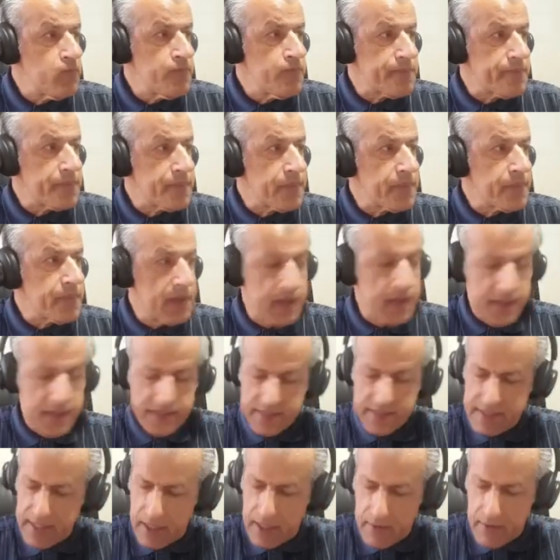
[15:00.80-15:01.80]
this is our
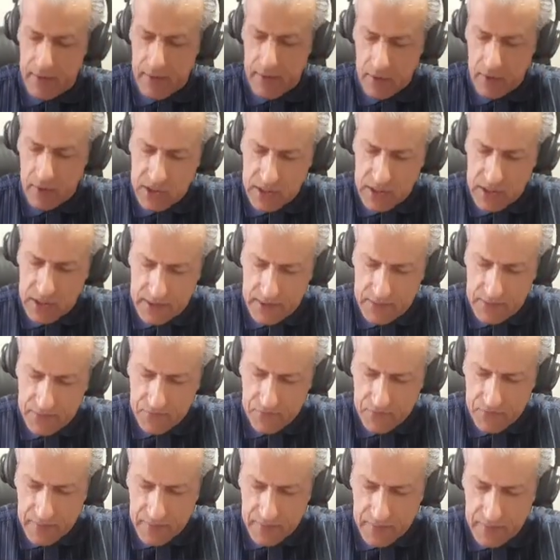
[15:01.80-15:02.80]
equation.
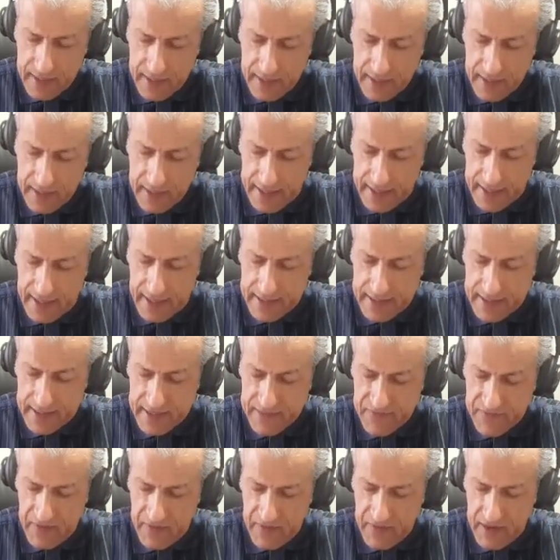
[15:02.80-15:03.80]
And at its
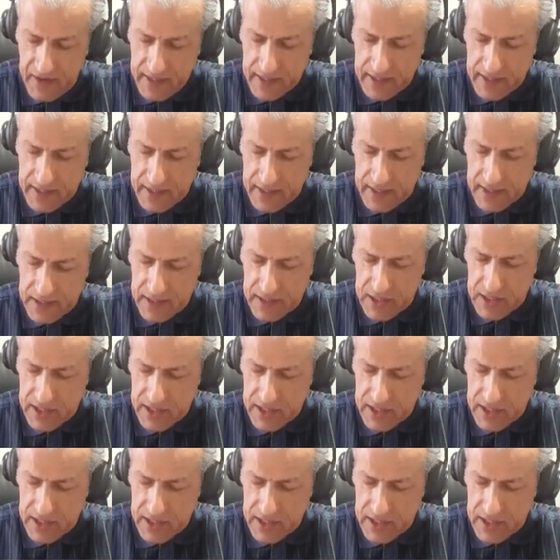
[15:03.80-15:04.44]
final condition,